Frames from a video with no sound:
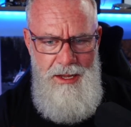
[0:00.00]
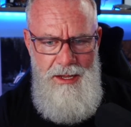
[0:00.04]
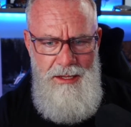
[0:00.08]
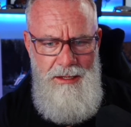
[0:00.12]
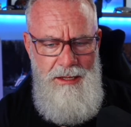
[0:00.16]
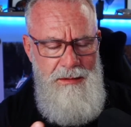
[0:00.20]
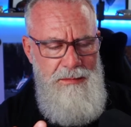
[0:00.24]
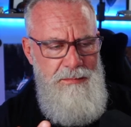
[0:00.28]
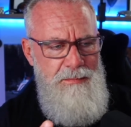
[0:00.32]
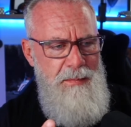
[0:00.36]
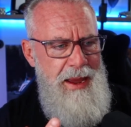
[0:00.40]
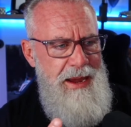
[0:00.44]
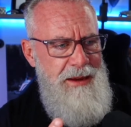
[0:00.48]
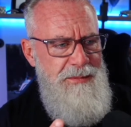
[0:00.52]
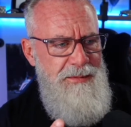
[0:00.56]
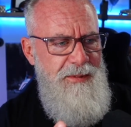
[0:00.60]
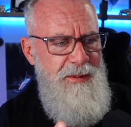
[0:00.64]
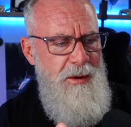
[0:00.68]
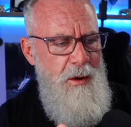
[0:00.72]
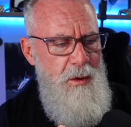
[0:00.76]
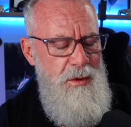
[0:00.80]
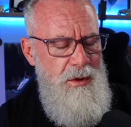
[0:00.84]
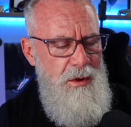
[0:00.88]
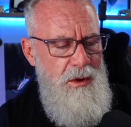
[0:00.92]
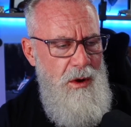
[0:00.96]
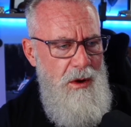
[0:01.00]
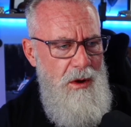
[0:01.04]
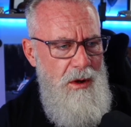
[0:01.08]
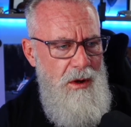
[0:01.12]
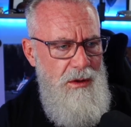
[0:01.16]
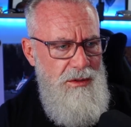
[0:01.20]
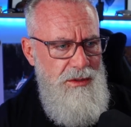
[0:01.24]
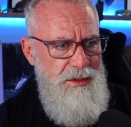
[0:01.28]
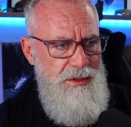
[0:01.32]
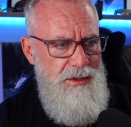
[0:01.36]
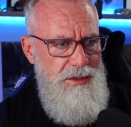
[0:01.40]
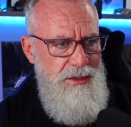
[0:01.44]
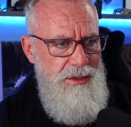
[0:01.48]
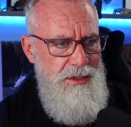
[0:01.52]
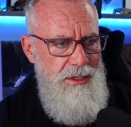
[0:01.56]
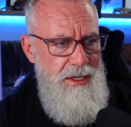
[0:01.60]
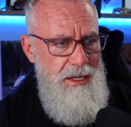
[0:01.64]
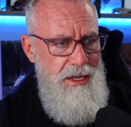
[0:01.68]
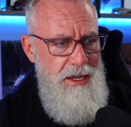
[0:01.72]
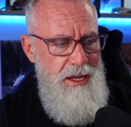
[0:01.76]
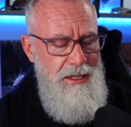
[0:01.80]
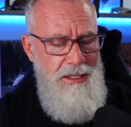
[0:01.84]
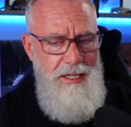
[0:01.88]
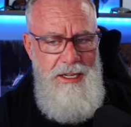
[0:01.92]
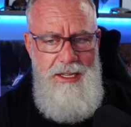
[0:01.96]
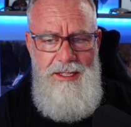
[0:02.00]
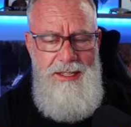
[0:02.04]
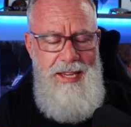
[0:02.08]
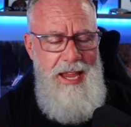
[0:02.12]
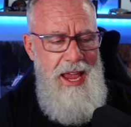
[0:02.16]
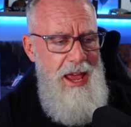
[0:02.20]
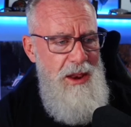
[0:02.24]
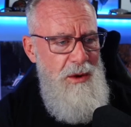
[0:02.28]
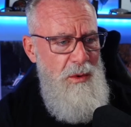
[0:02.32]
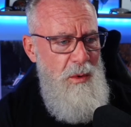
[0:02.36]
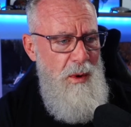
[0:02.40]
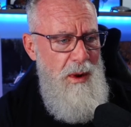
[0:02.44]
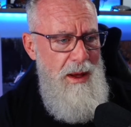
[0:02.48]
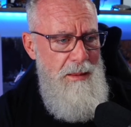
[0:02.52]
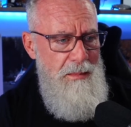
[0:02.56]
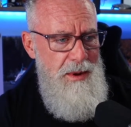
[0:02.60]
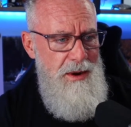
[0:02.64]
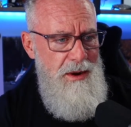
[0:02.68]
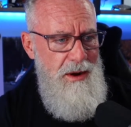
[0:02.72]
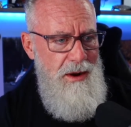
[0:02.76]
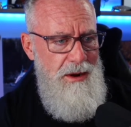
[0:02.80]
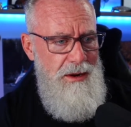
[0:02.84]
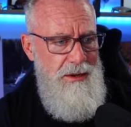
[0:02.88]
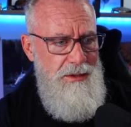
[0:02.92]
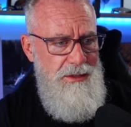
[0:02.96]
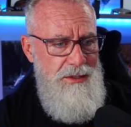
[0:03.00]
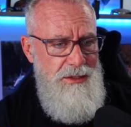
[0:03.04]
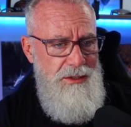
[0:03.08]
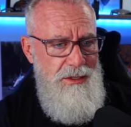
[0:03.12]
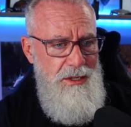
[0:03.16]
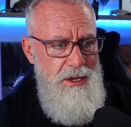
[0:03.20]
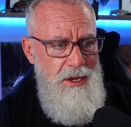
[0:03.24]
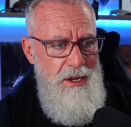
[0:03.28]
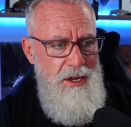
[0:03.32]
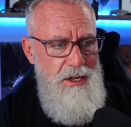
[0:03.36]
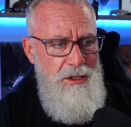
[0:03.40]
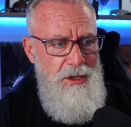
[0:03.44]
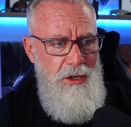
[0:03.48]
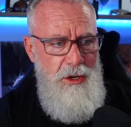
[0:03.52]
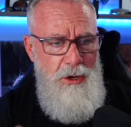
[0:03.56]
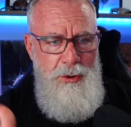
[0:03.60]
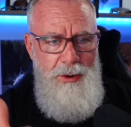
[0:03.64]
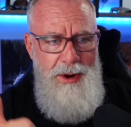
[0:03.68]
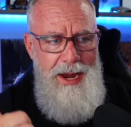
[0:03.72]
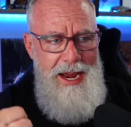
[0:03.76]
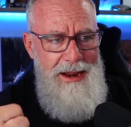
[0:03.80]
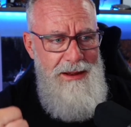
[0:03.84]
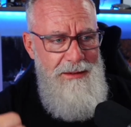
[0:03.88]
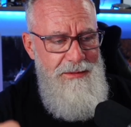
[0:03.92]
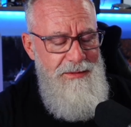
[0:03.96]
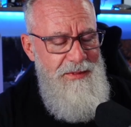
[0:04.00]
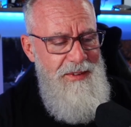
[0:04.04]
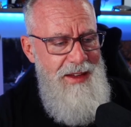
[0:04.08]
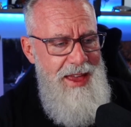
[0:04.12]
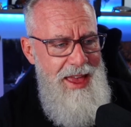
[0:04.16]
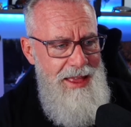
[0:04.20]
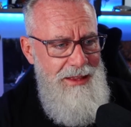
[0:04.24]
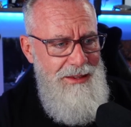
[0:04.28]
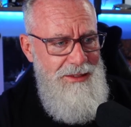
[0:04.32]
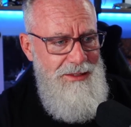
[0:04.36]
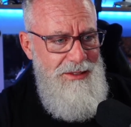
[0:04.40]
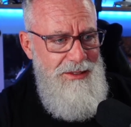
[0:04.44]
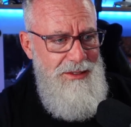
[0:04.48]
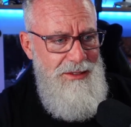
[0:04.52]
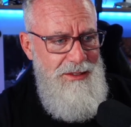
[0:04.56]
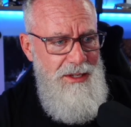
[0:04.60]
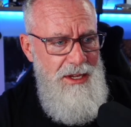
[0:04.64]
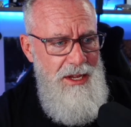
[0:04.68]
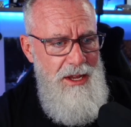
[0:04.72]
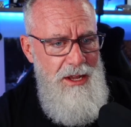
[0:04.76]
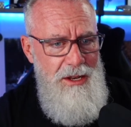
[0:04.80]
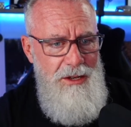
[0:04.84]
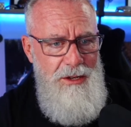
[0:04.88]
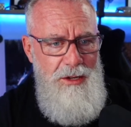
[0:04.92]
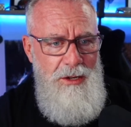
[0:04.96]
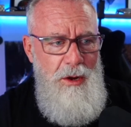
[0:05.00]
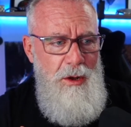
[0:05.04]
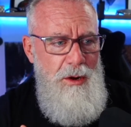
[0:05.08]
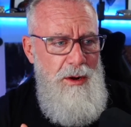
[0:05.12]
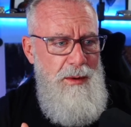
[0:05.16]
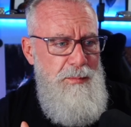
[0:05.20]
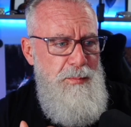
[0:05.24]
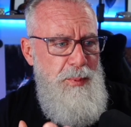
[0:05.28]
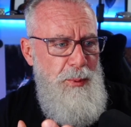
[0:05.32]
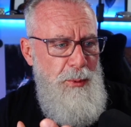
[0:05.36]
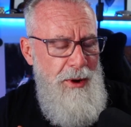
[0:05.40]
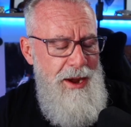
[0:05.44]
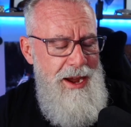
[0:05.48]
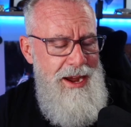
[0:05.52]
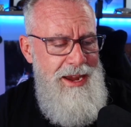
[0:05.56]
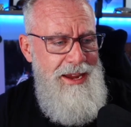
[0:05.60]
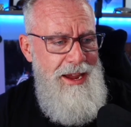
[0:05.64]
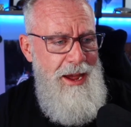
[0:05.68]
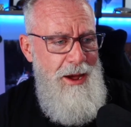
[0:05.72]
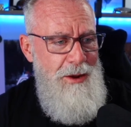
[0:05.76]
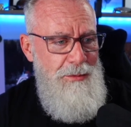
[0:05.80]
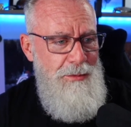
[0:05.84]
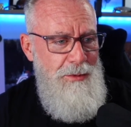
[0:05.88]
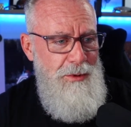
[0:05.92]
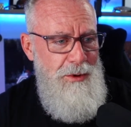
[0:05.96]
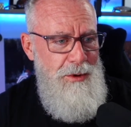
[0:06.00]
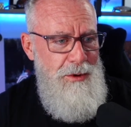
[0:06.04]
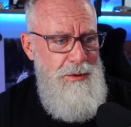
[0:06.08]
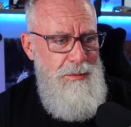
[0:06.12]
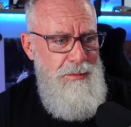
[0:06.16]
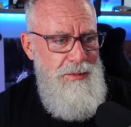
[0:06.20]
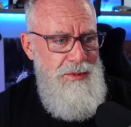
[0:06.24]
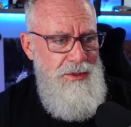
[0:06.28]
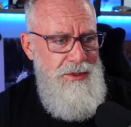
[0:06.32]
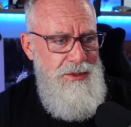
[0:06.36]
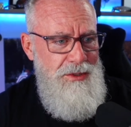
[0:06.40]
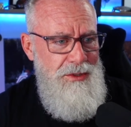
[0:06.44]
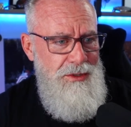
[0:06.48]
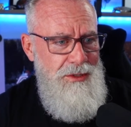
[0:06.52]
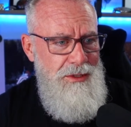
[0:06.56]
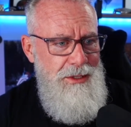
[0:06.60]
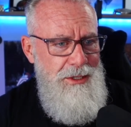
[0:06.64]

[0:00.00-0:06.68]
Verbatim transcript: to make phone calls, to attend webinars, to create events, to go to breakout rooms.